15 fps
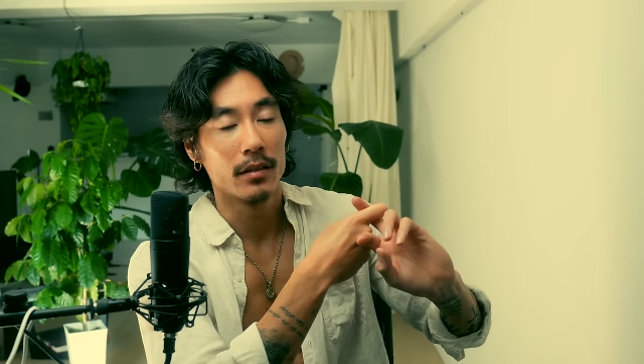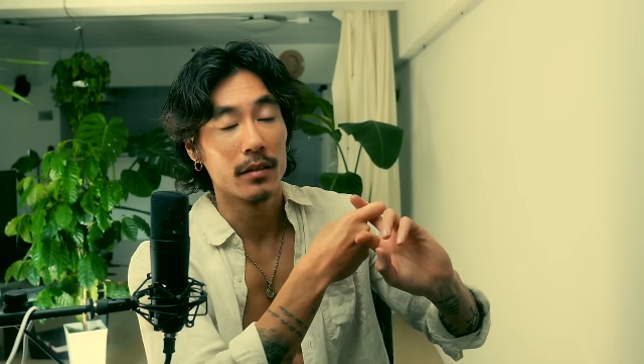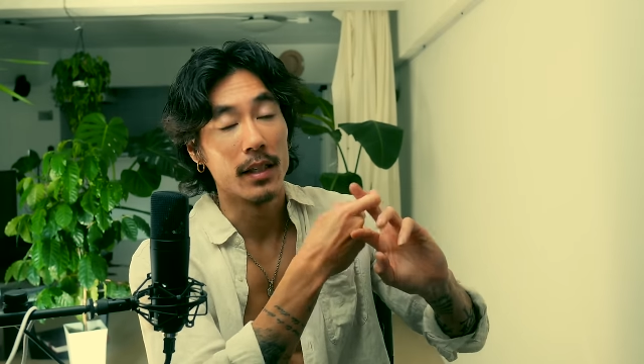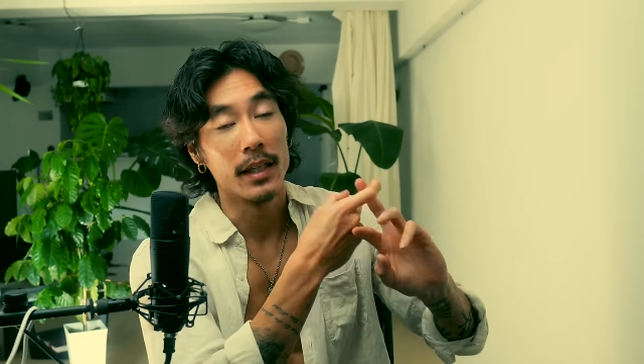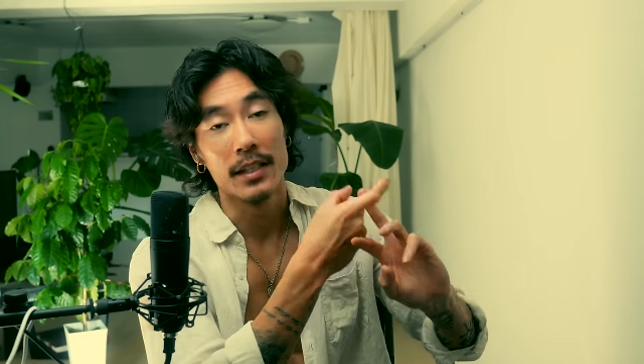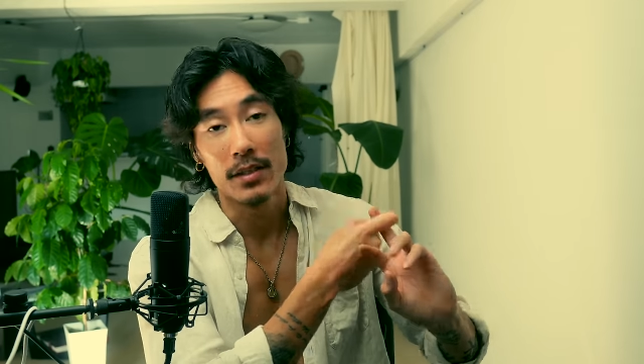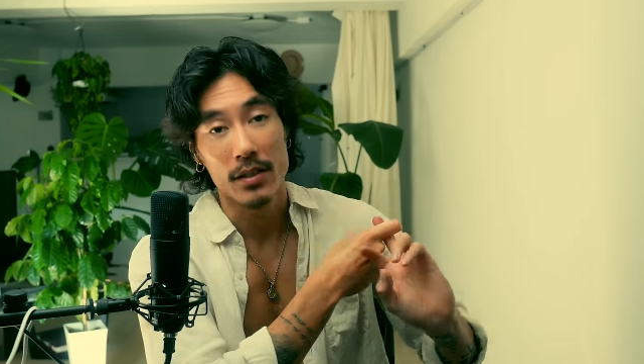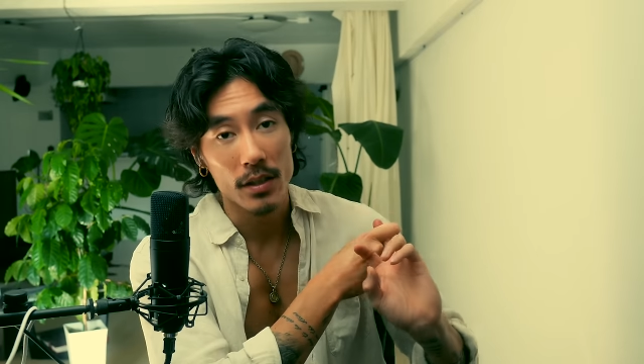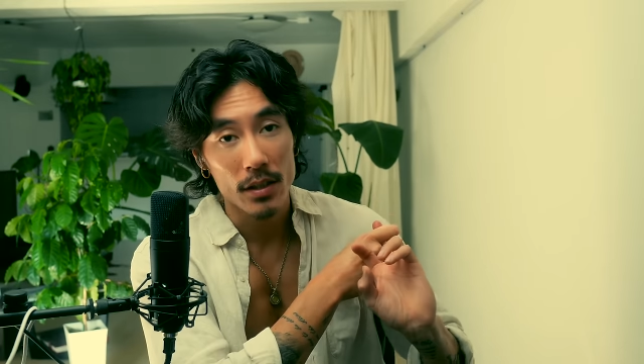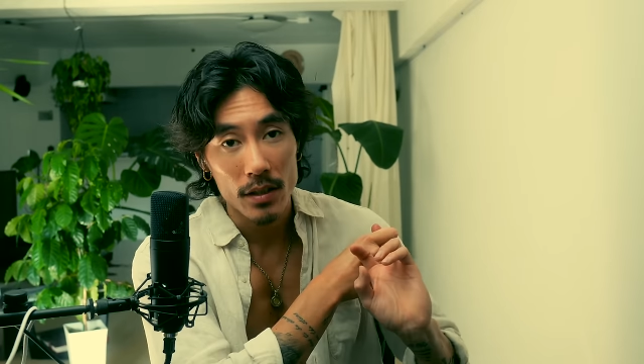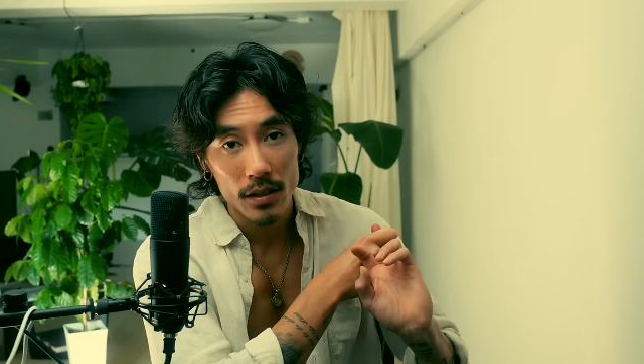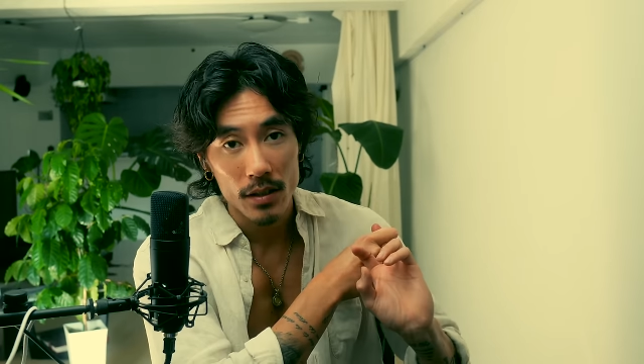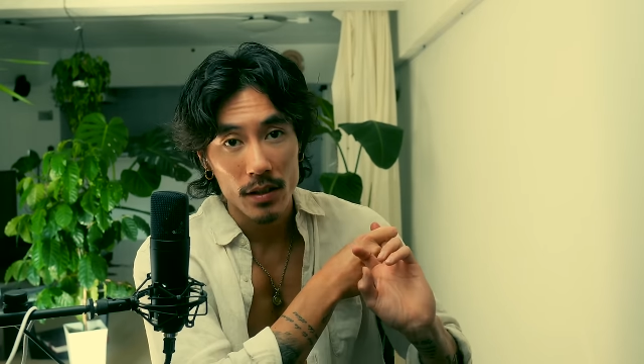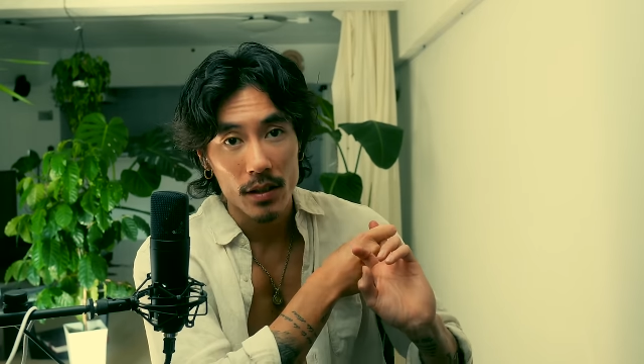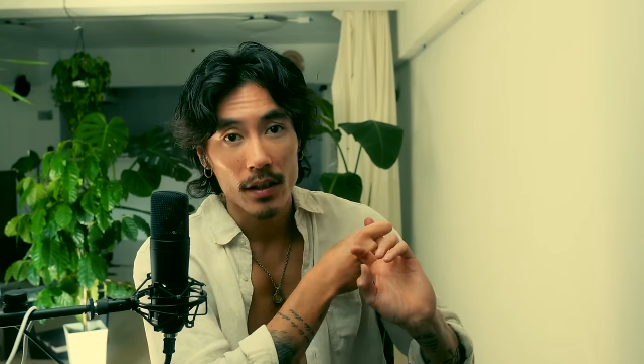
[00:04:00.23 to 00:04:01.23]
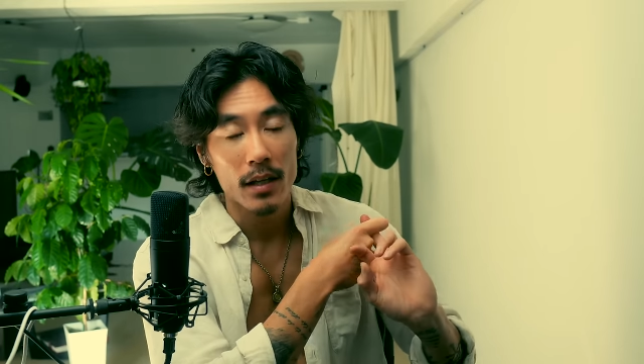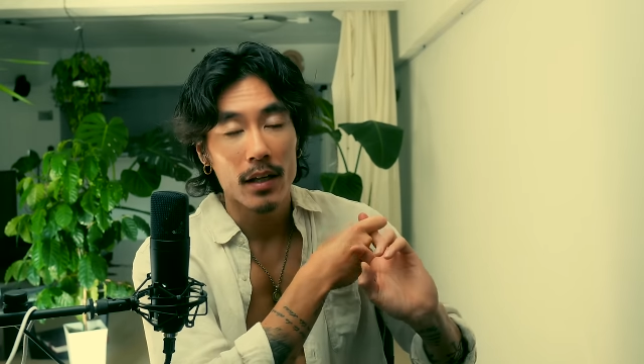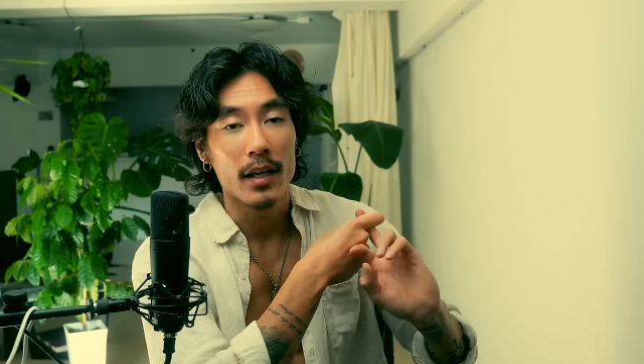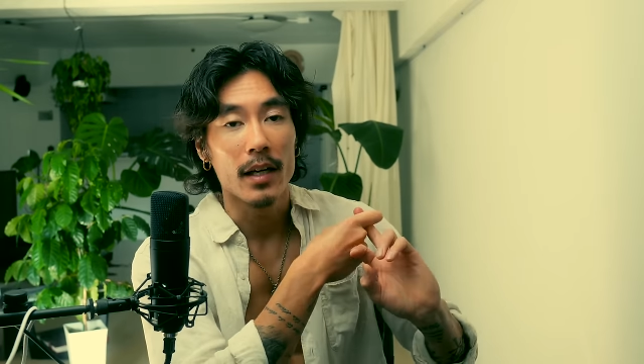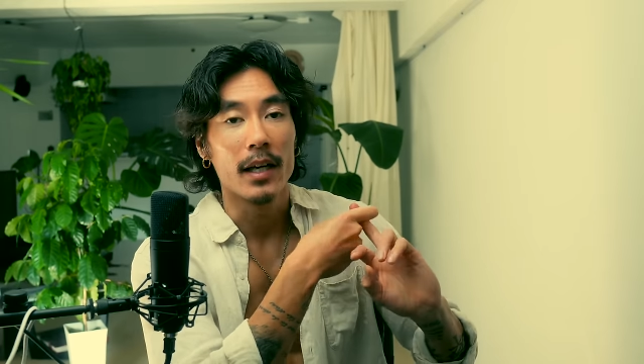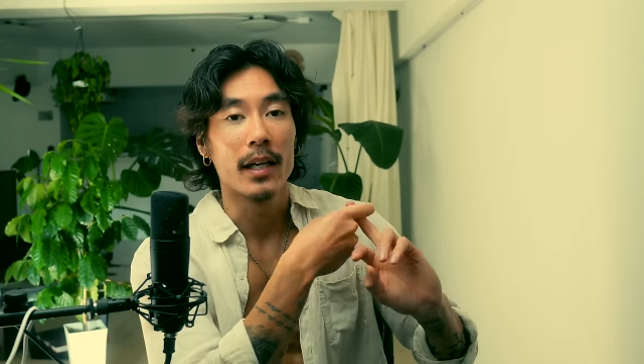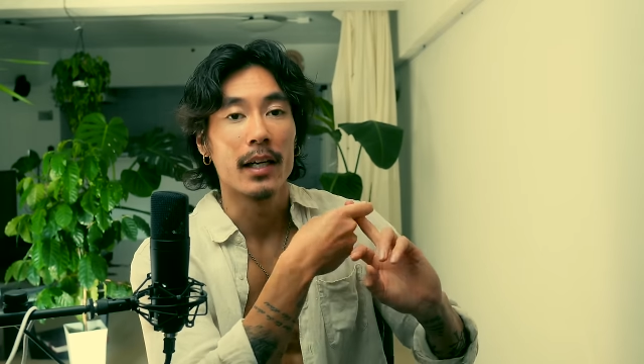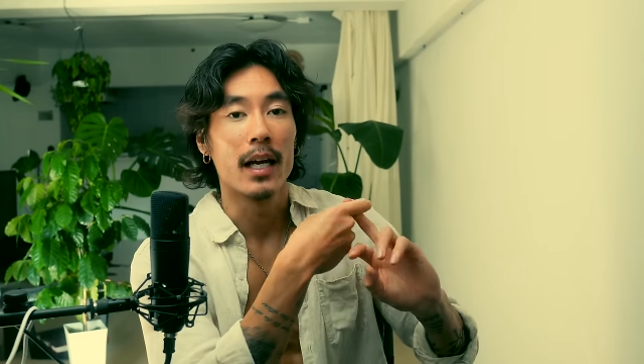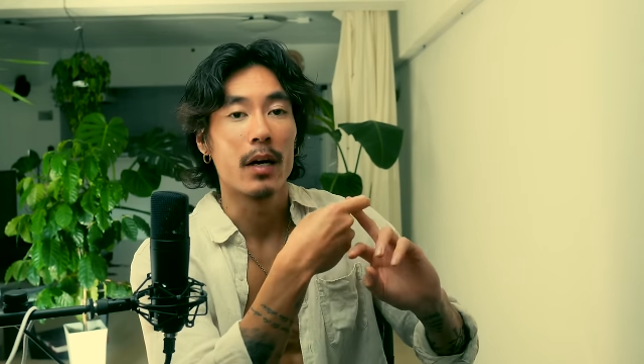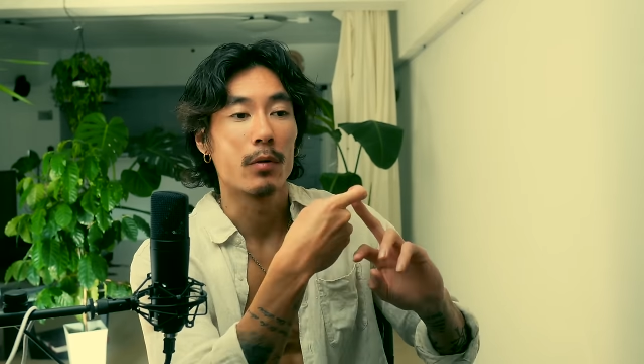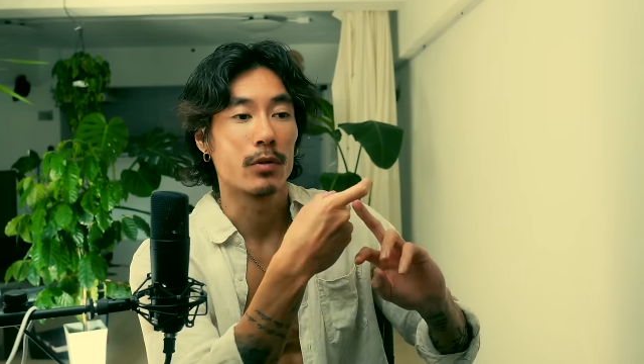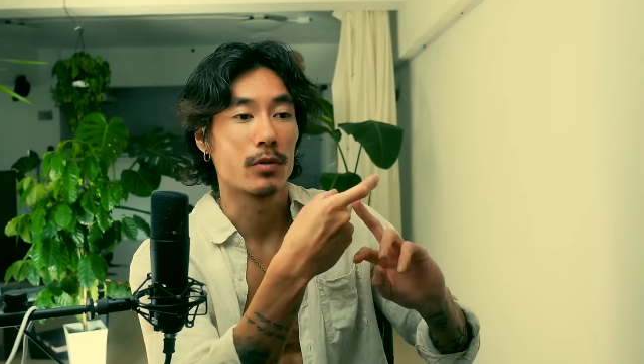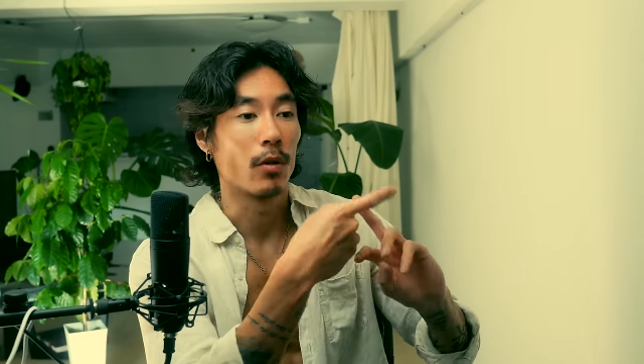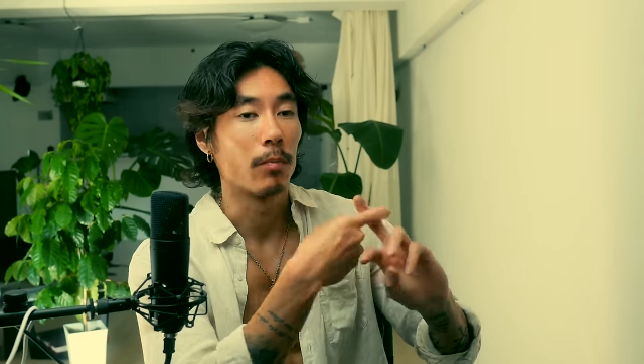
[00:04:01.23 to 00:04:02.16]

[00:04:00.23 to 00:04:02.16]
lazy and I was